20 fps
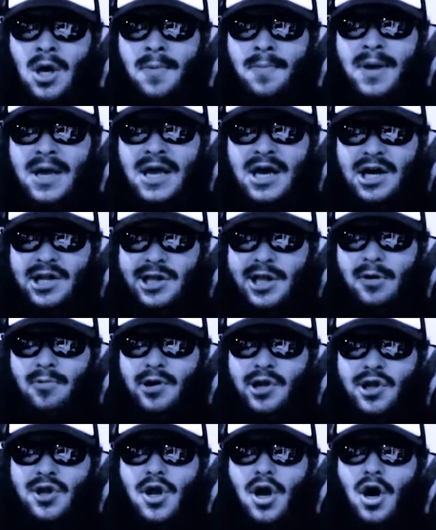Because there
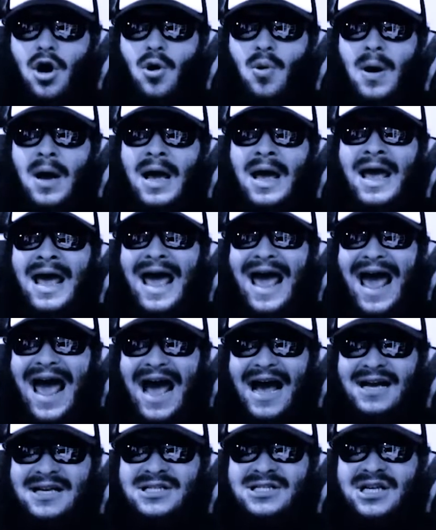was no
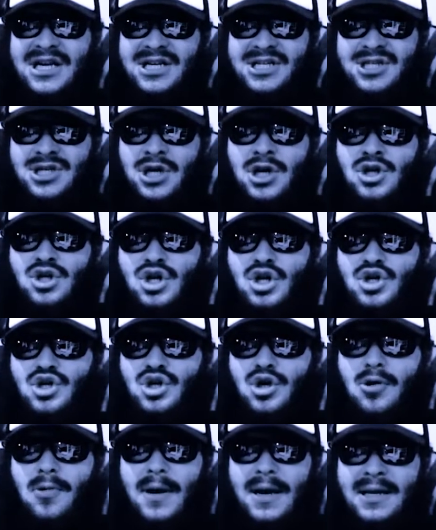access to
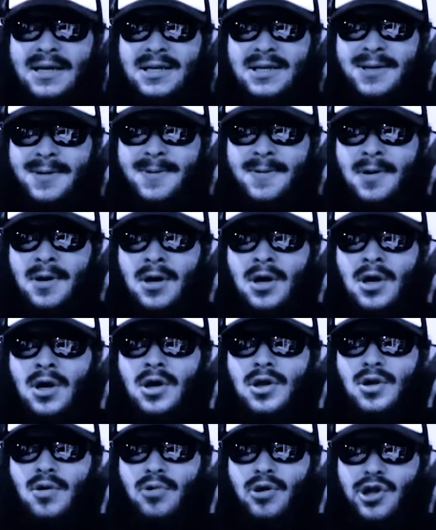do it.
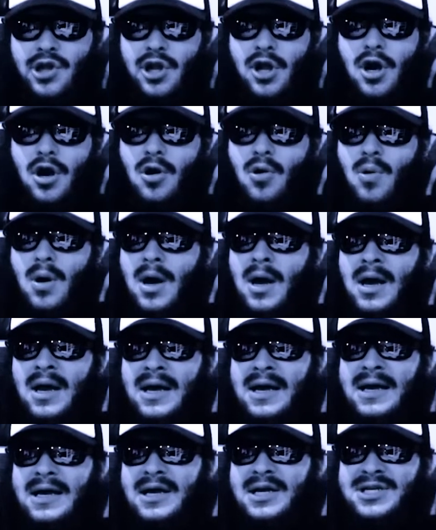There was no
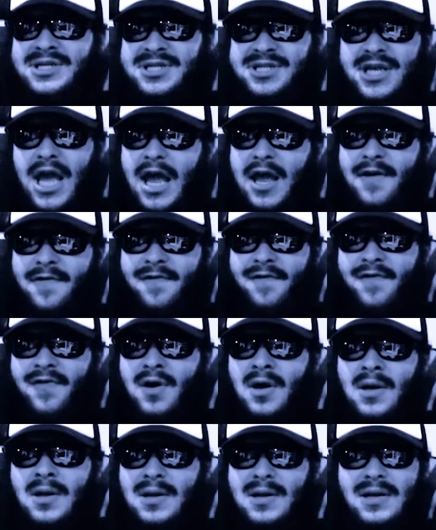safe,
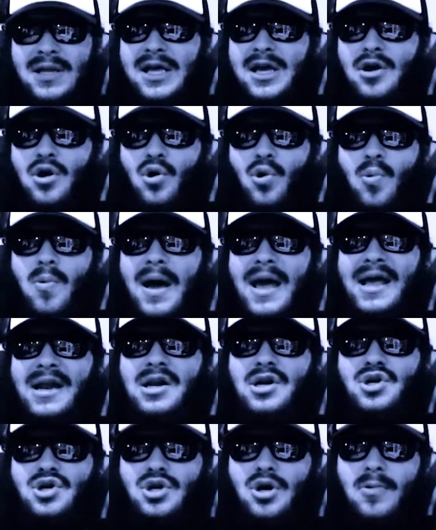legal way
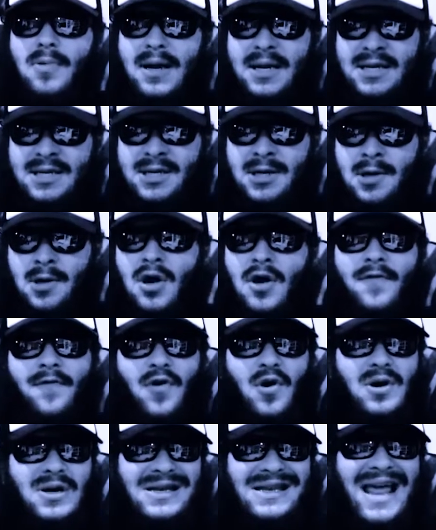to do it
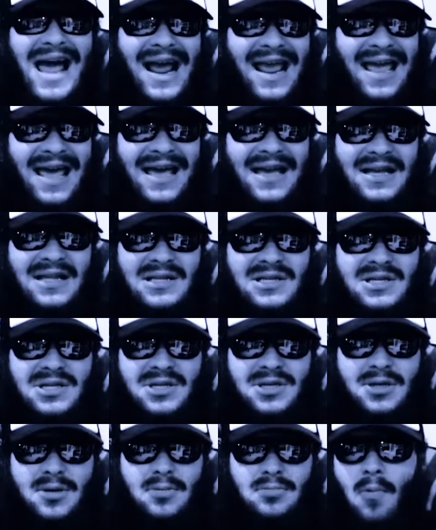for
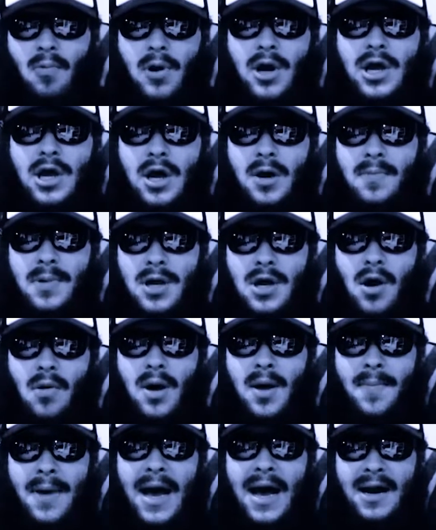decades. And we could be
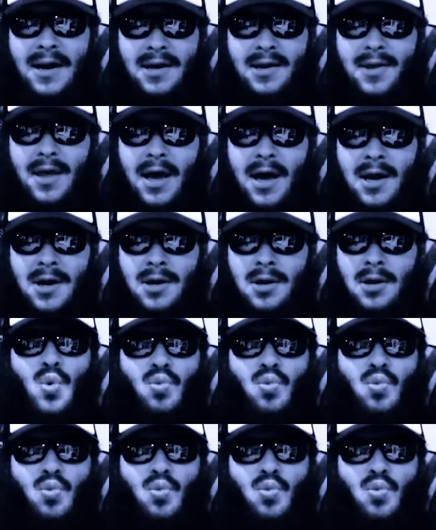going back to that.